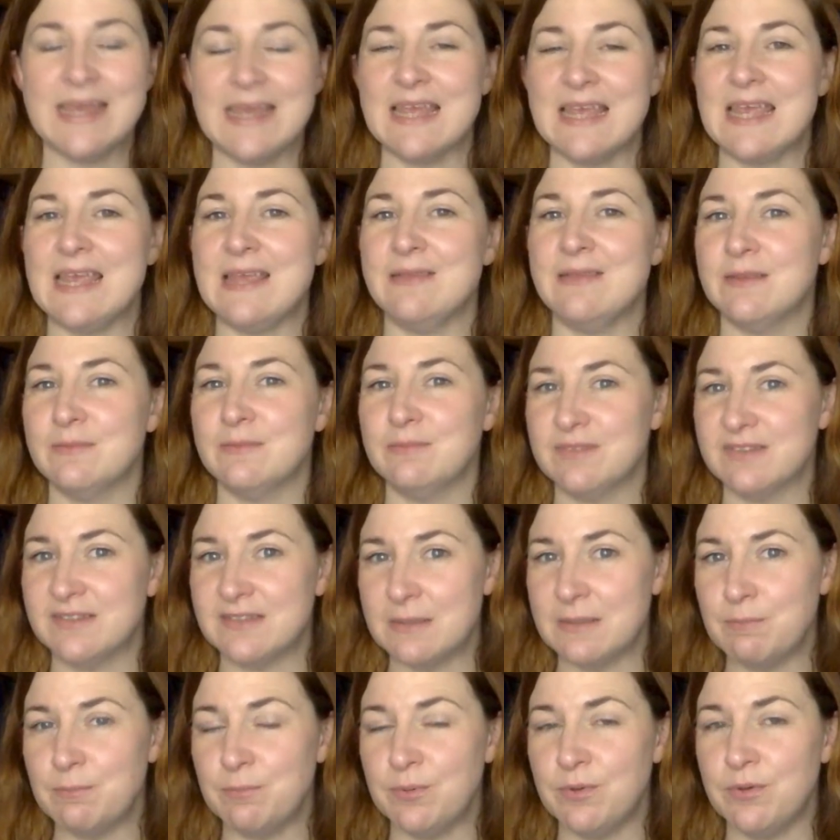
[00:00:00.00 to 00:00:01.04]
Keep them
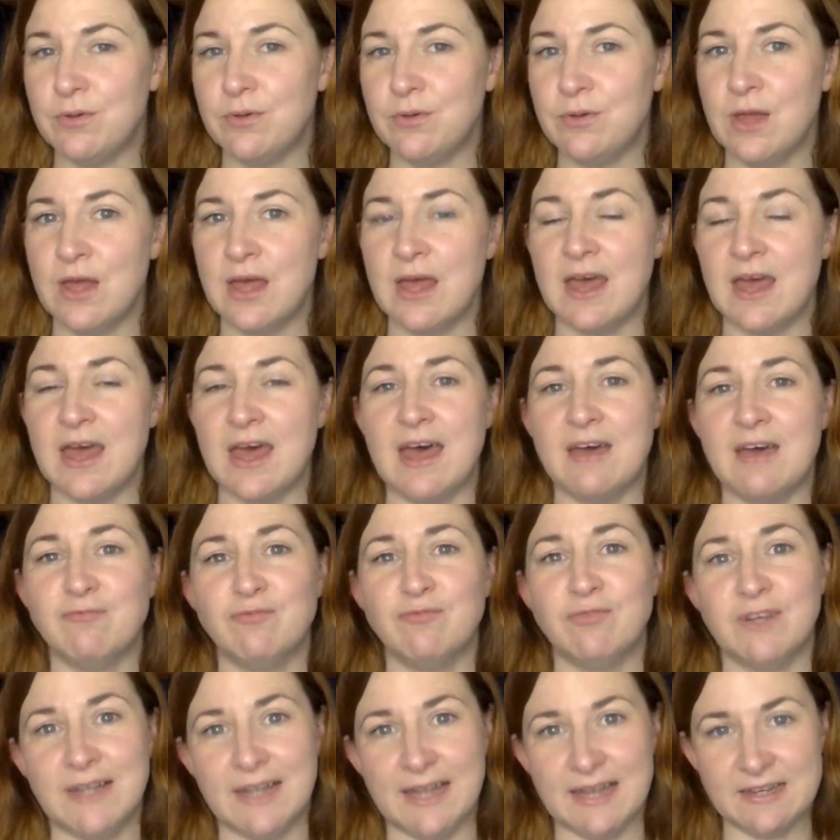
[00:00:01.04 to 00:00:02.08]
simple
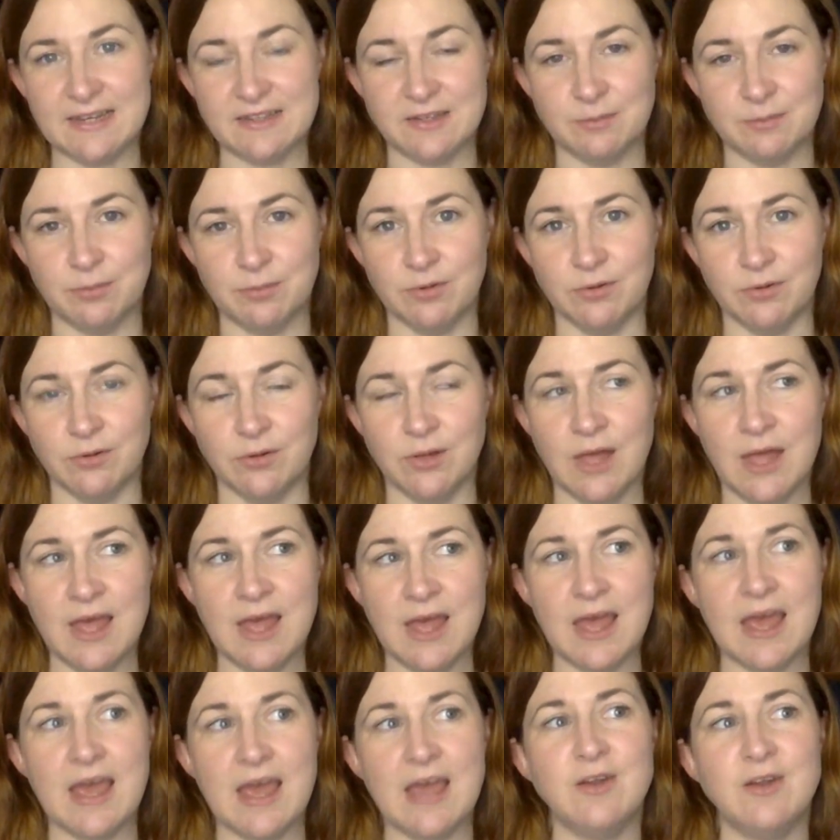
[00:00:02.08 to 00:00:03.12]
and relatable,
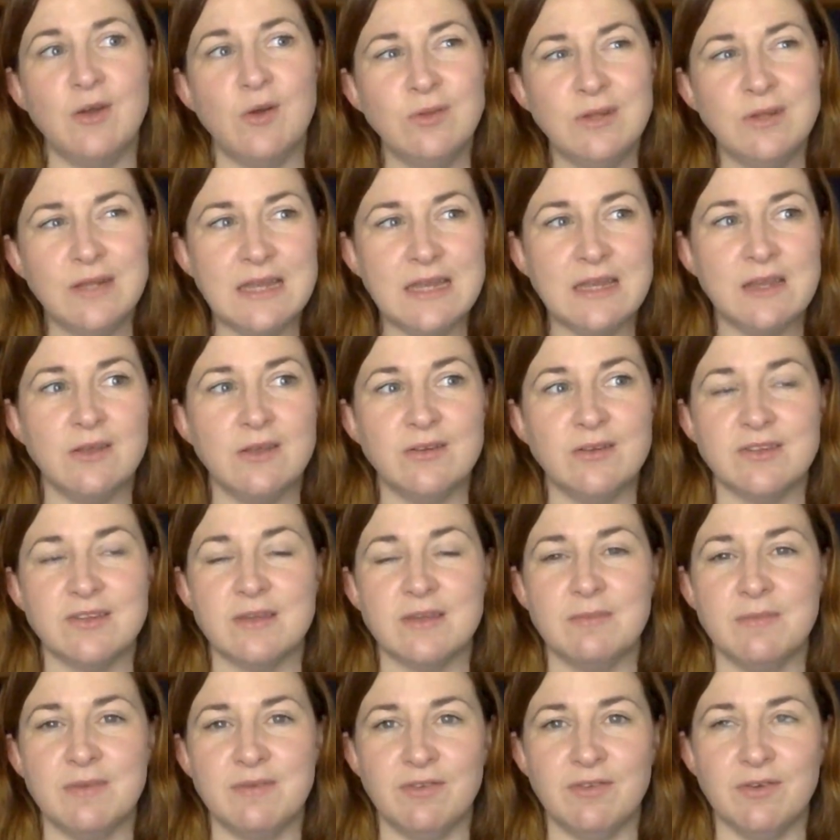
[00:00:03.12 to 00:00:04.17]
and only use
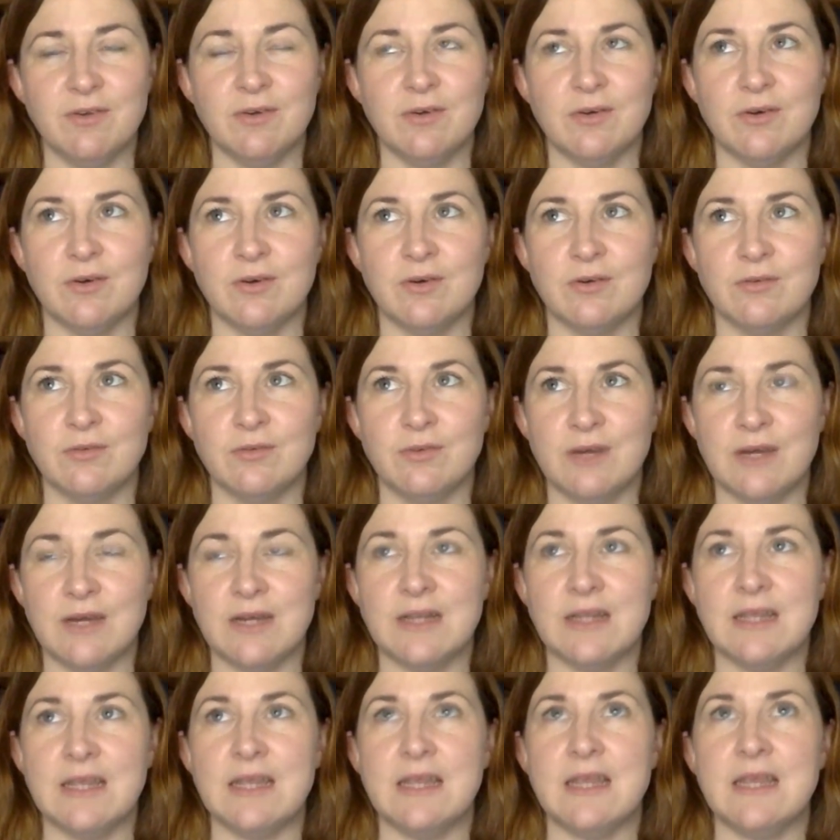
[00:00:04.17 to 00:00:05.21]
them if you're
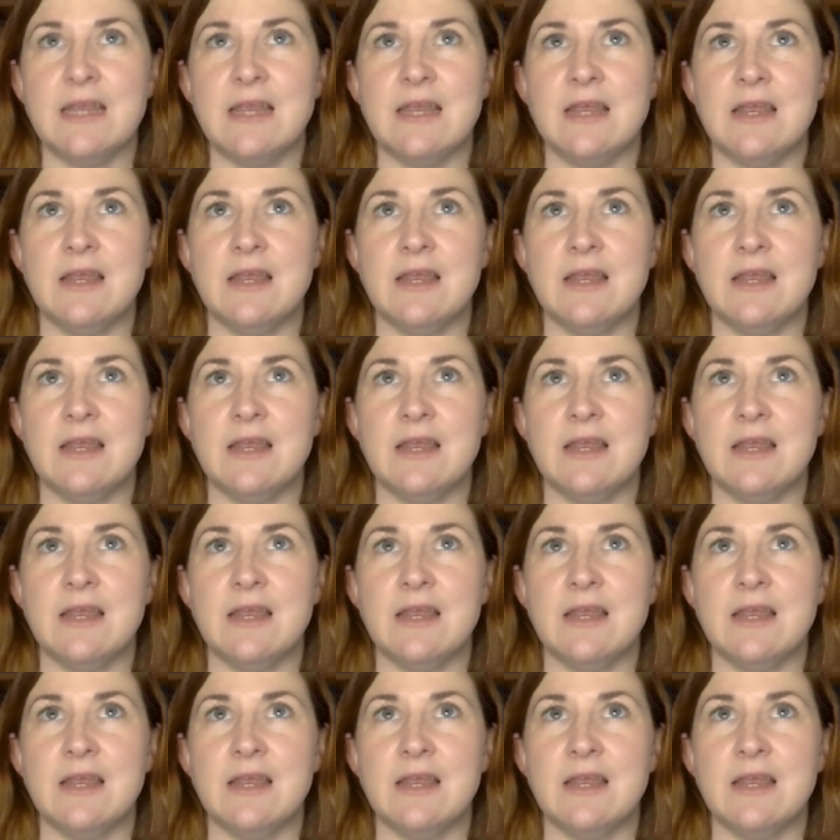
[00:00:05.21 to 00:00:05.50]
really